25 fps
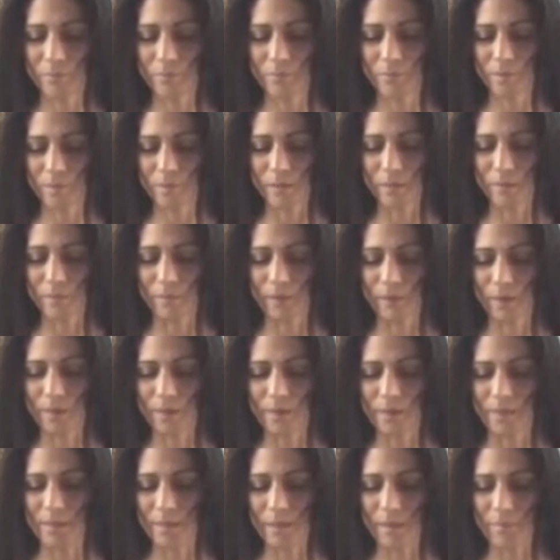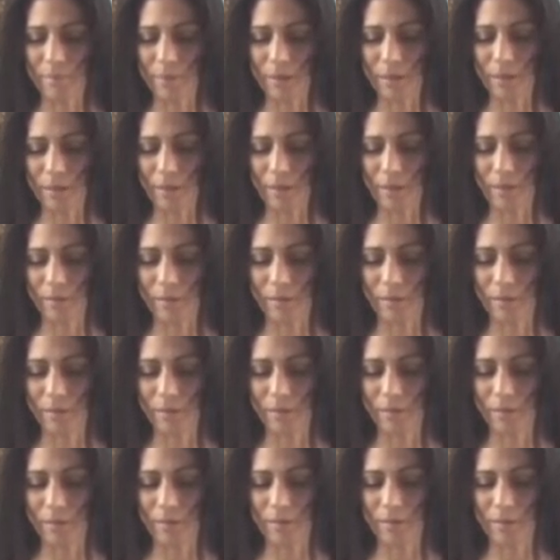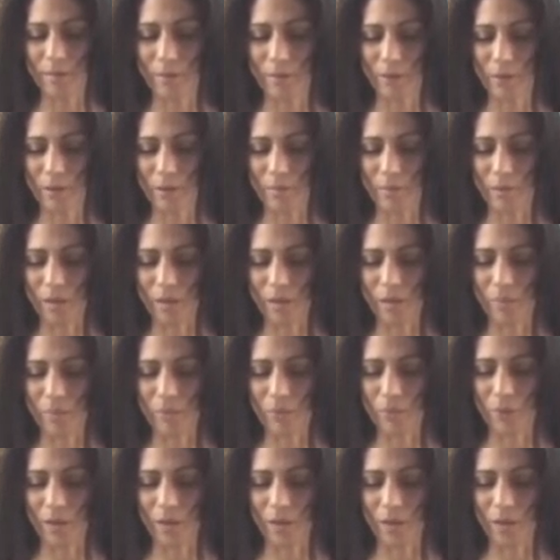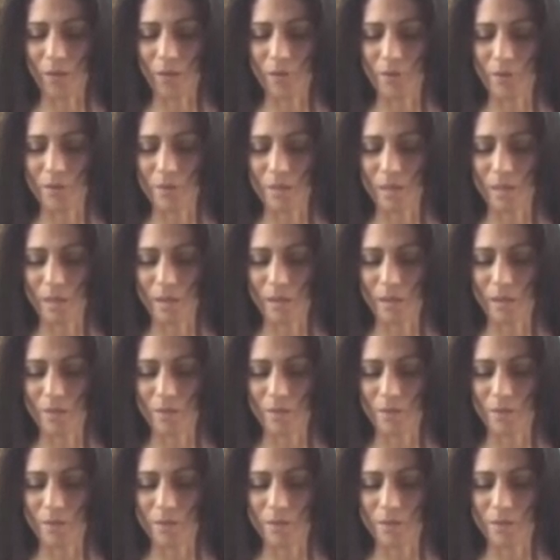somebody stepping, coming up or down the stairs.